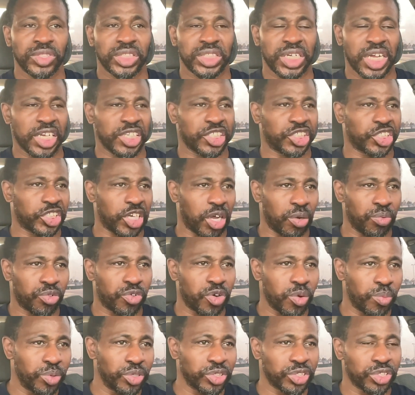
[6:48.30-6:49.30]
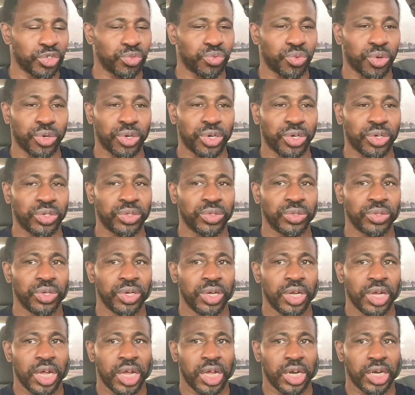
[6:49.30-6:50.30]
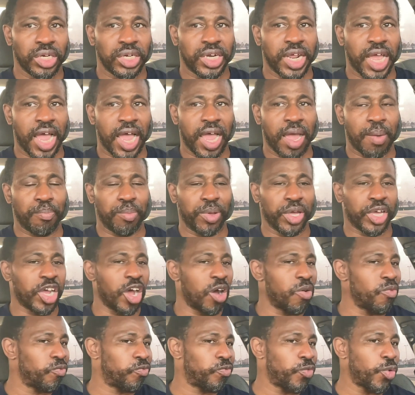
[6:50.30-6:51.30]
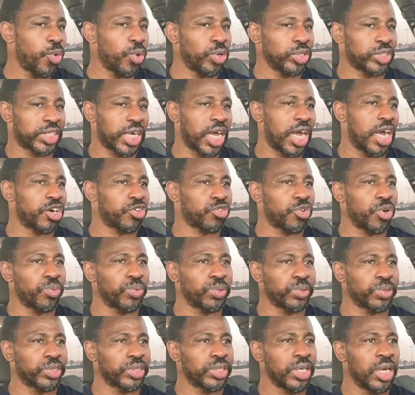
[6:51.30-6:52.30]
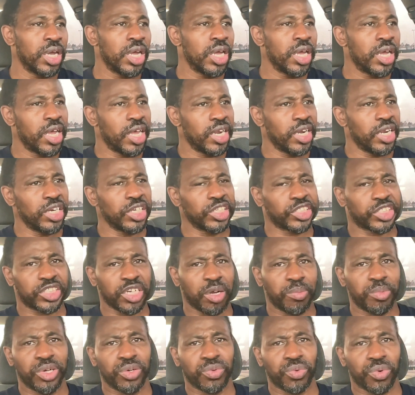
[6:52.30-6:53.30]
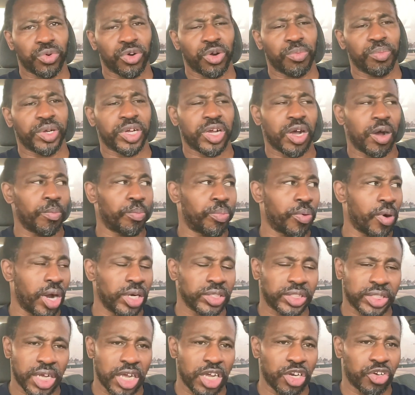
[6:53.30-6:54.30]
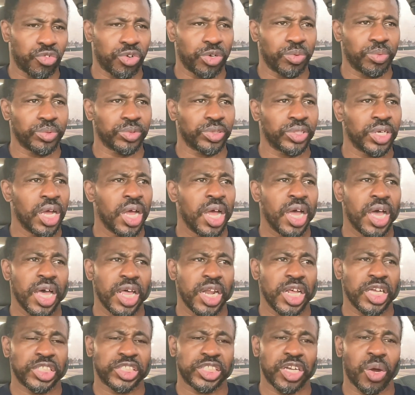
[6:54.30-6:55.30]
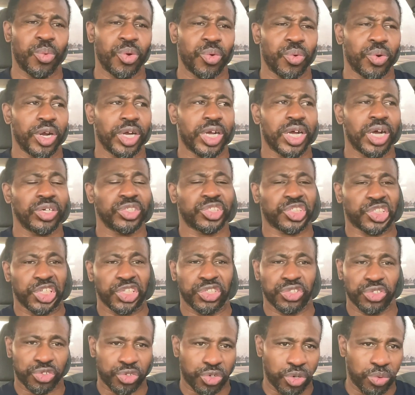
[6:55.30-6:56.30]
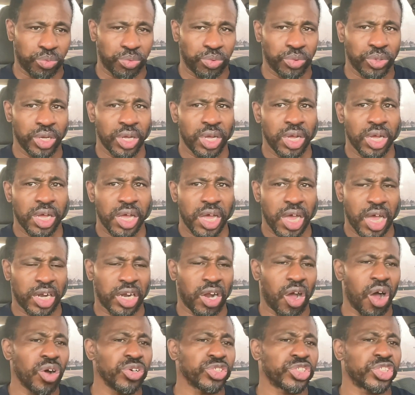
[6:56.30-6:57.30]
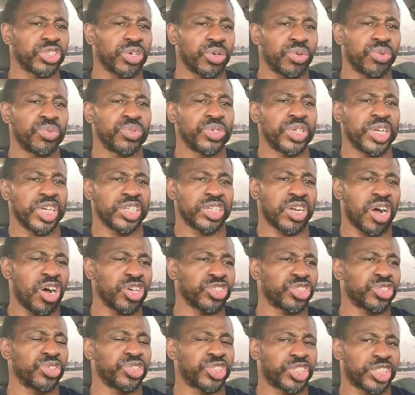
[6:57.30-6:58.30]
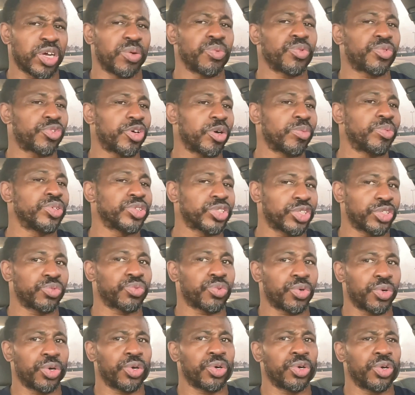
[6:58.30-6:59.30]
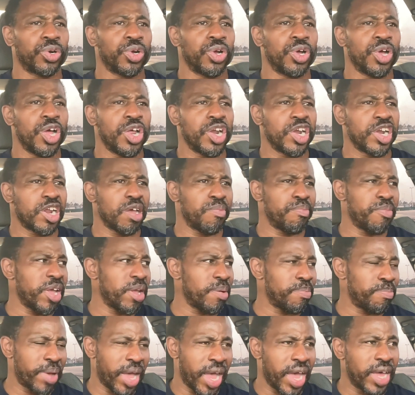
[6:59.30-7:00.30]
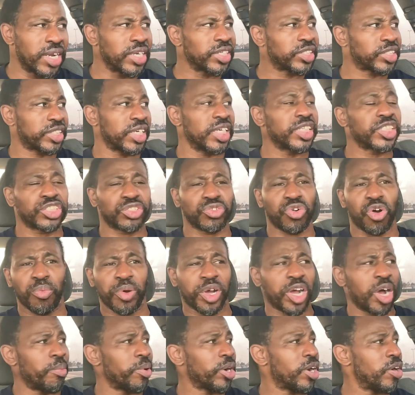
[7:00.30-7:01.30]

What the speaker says: There's some criminals in the world that become full-time criminals, and then there's some in the world become part-time criminals, and there's some in the world that become seasonal criminals. And also, there's also some criminals in the world that make bad decisions or become a